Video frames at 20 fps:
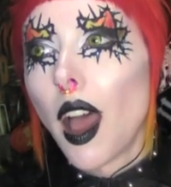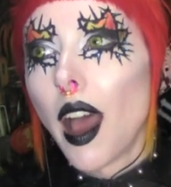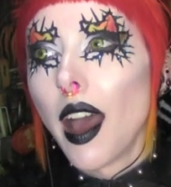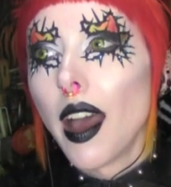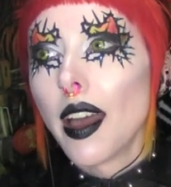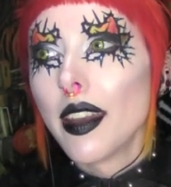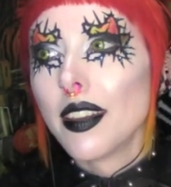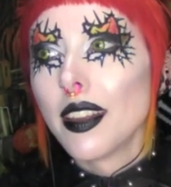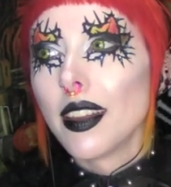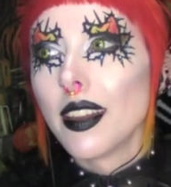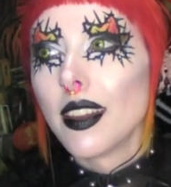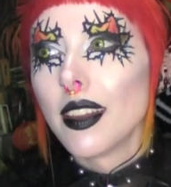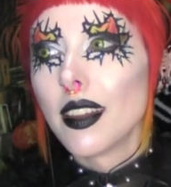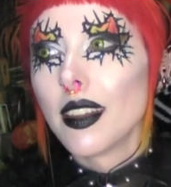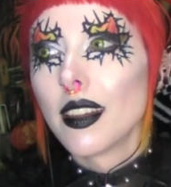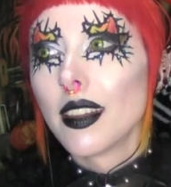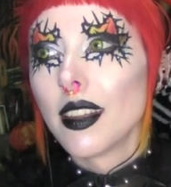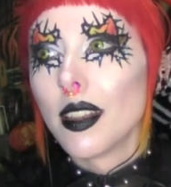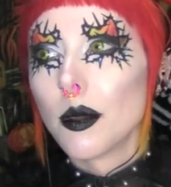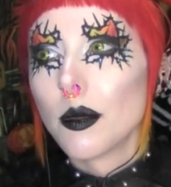And
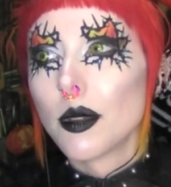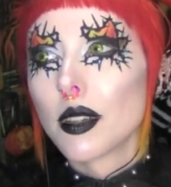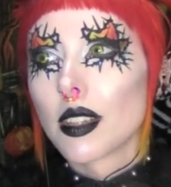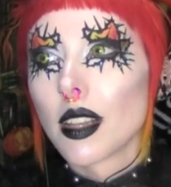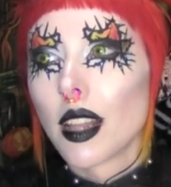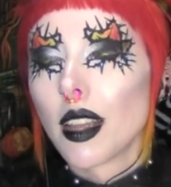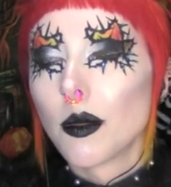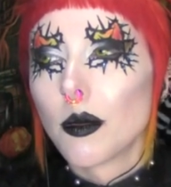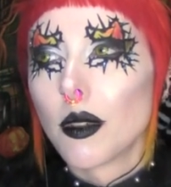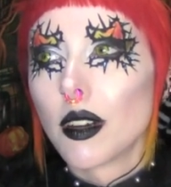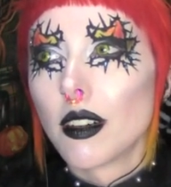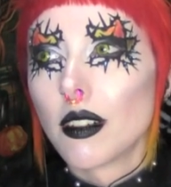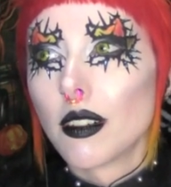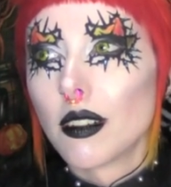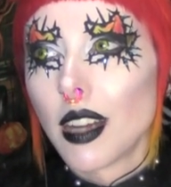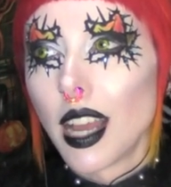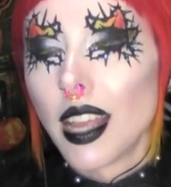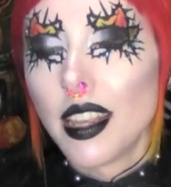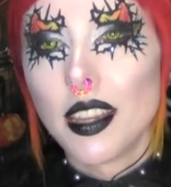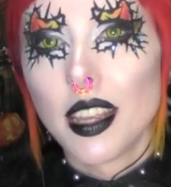it was like,
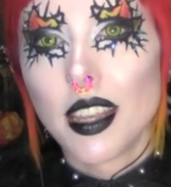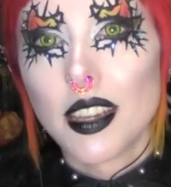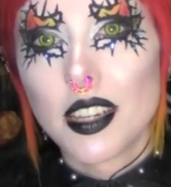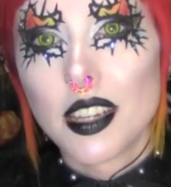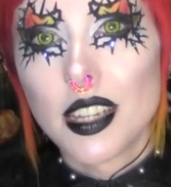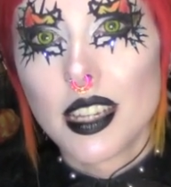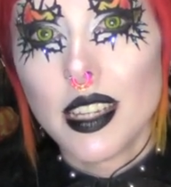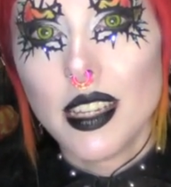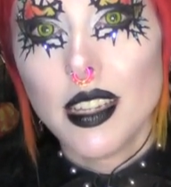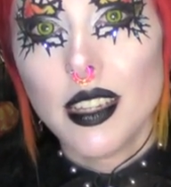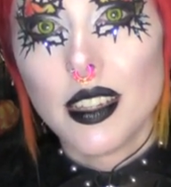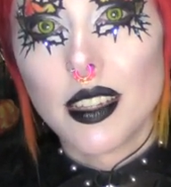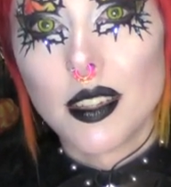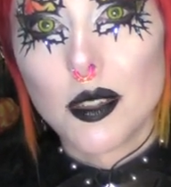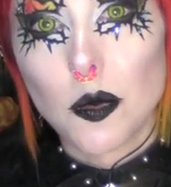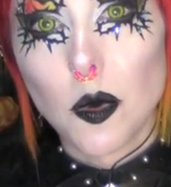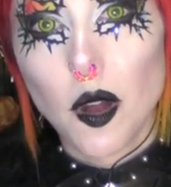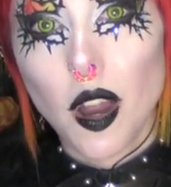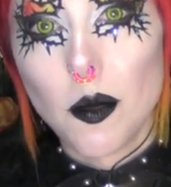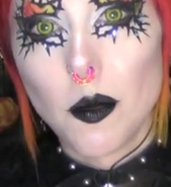well, ADHD
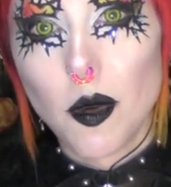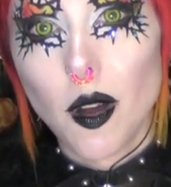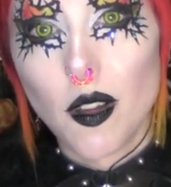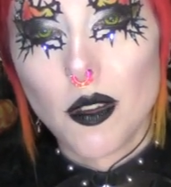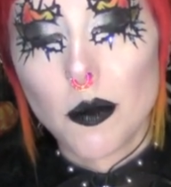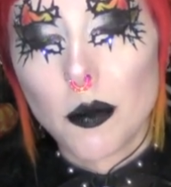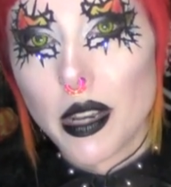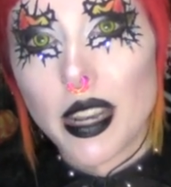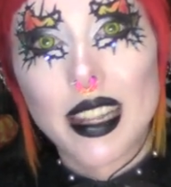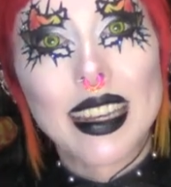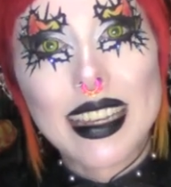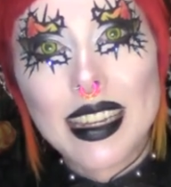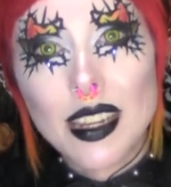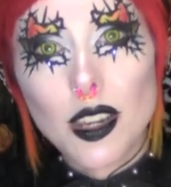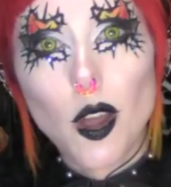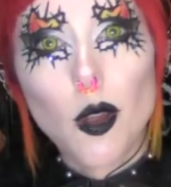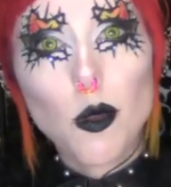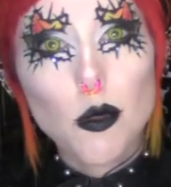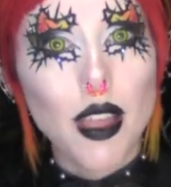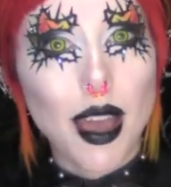is what I'm on. But I
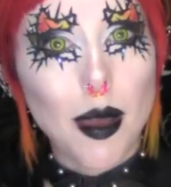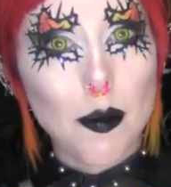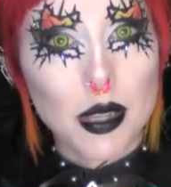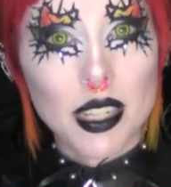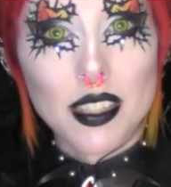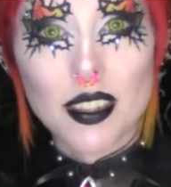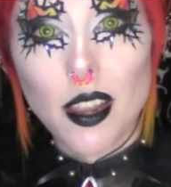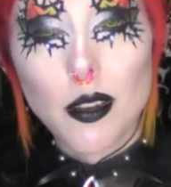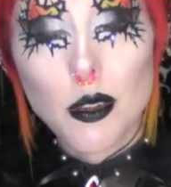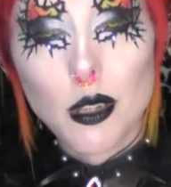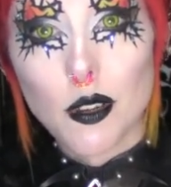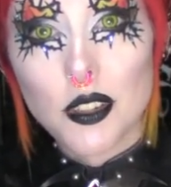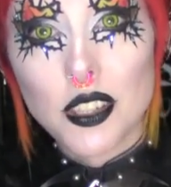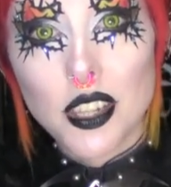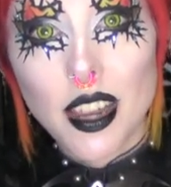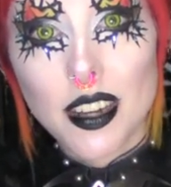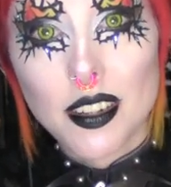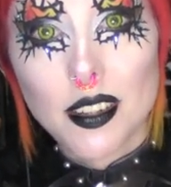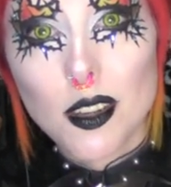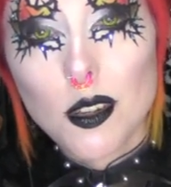didn't know that, because I only
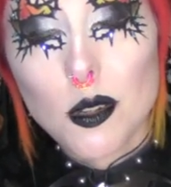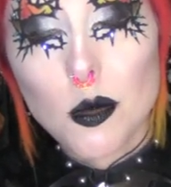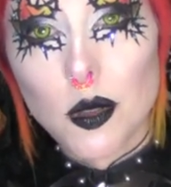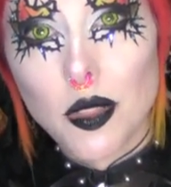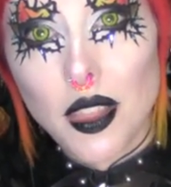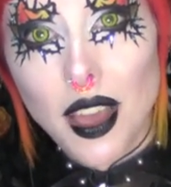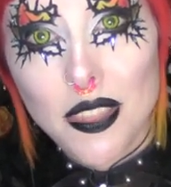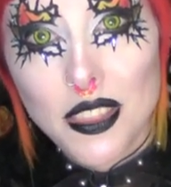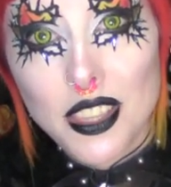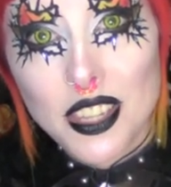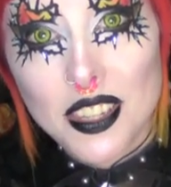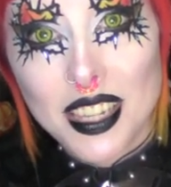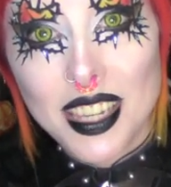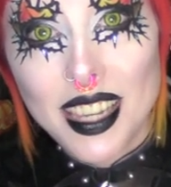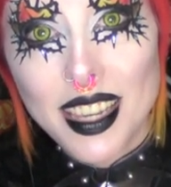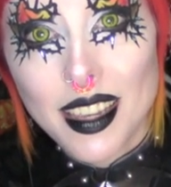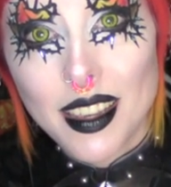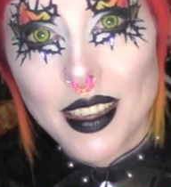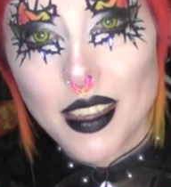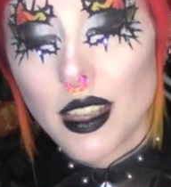got diagnosed with that this
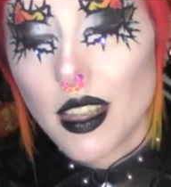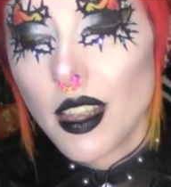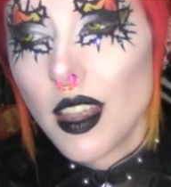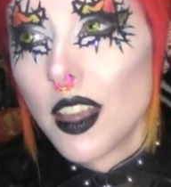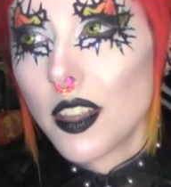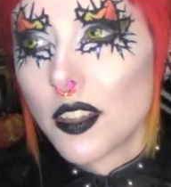year.